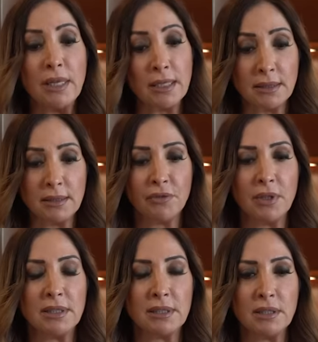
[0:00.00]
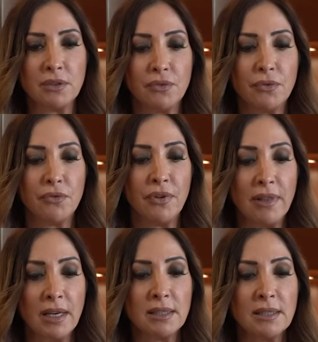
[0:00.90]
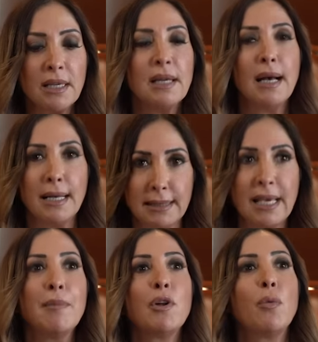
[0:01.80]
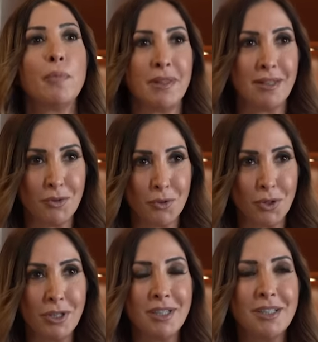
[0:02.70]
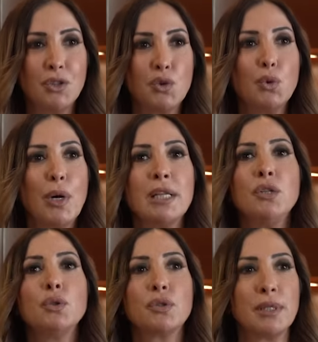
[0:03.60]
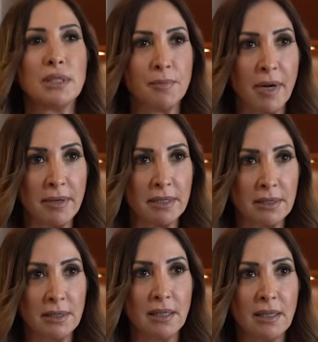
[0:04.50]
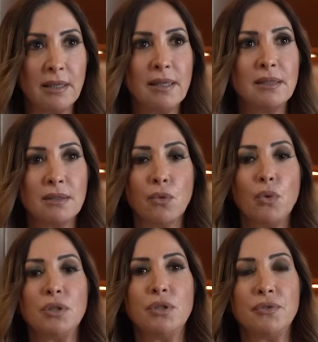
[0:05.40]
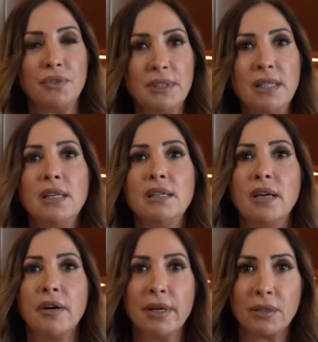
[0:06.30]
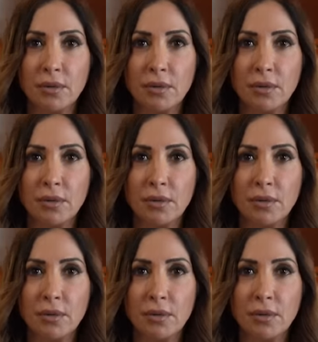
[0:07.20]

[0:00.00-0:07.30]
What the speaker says: this, for instance, Fidias has came and opened the door to a new transparency, that what you see, direct